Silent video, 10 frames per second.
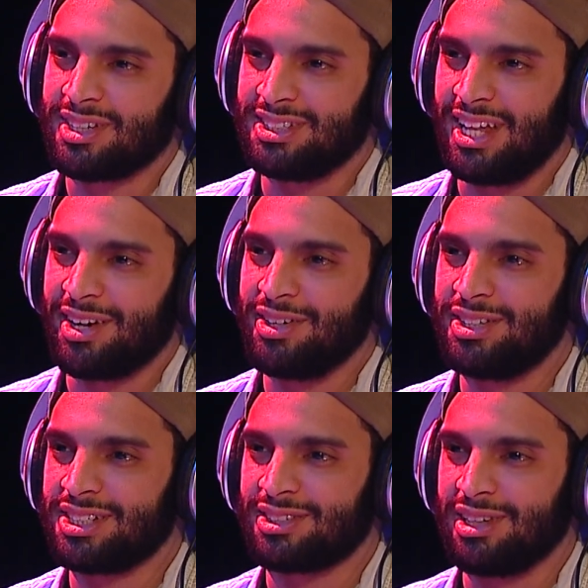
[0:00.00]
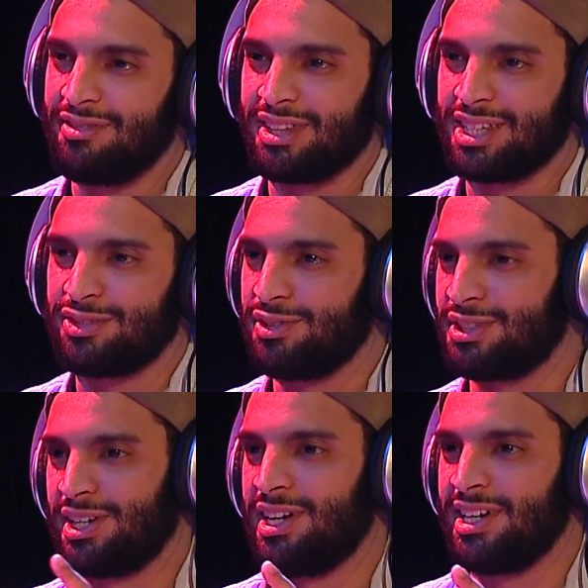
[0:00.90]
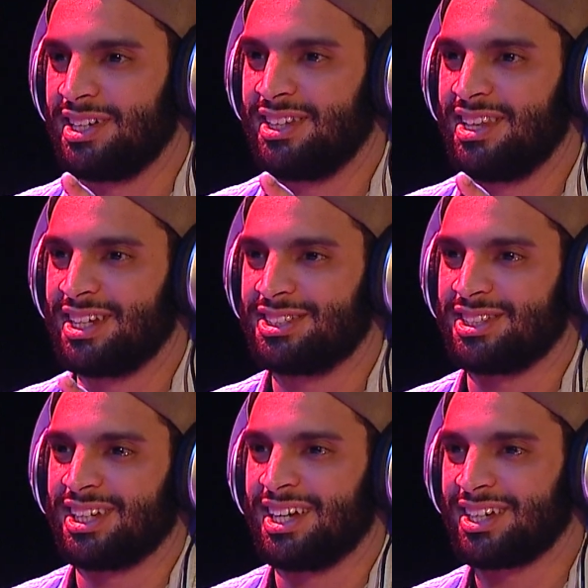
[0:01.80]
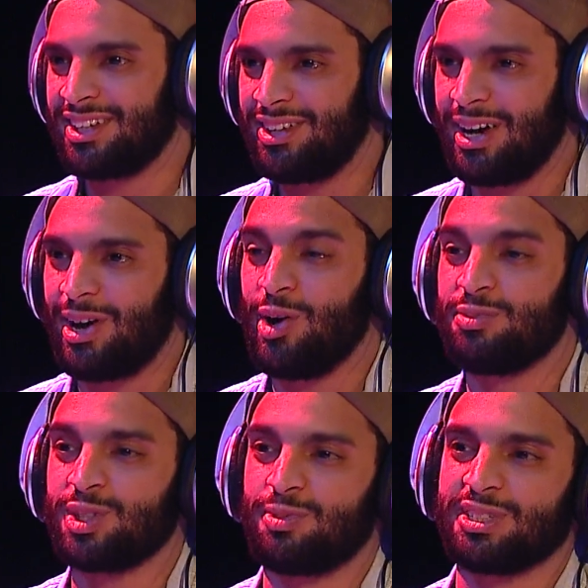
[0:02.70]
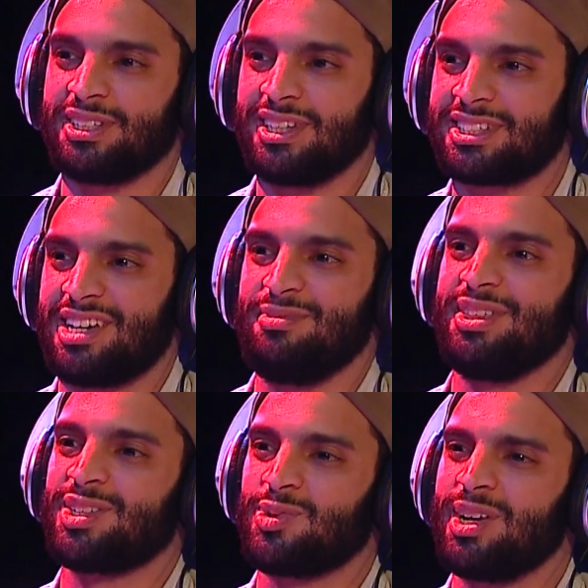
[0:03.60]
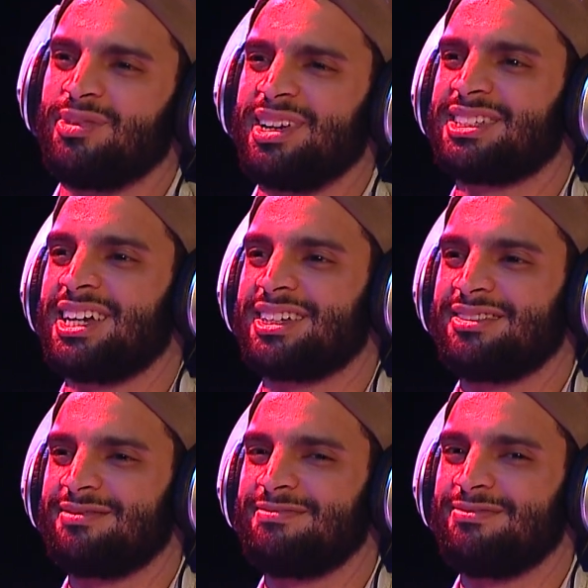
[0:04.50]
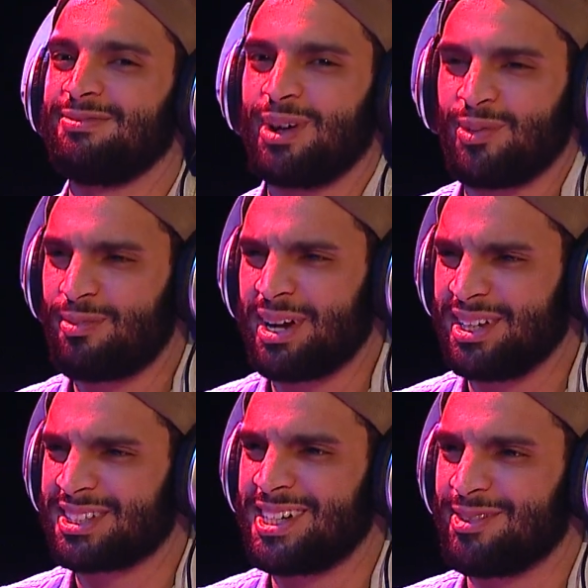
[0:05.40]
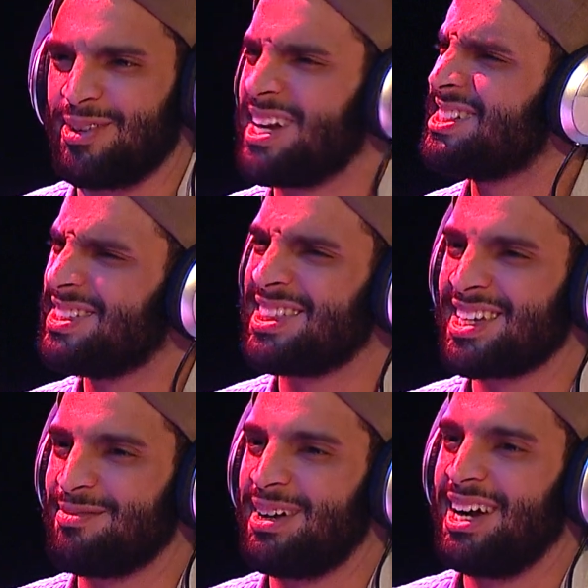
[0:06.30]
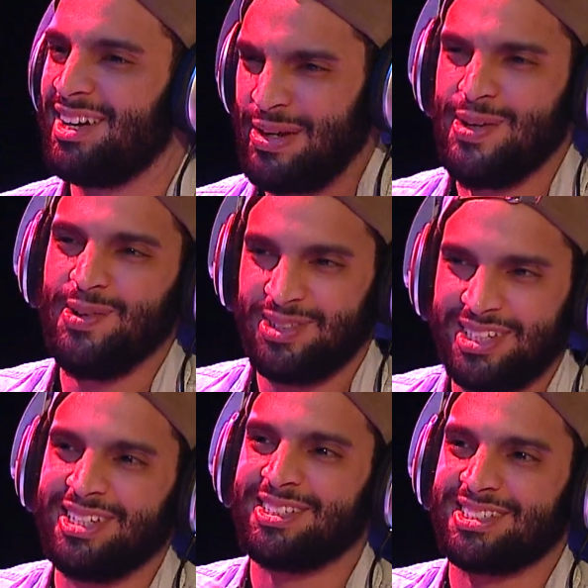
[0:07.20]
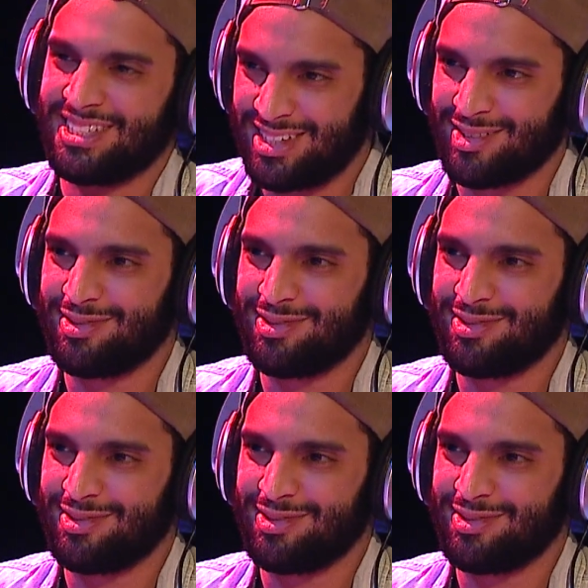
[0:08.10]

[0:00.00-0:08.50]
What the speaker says: Because now you're just living this facade that you're like, oh, I hope this person looks at me this way. When it's like, wait, what about yourself? Why didn't you think about how you see yourself?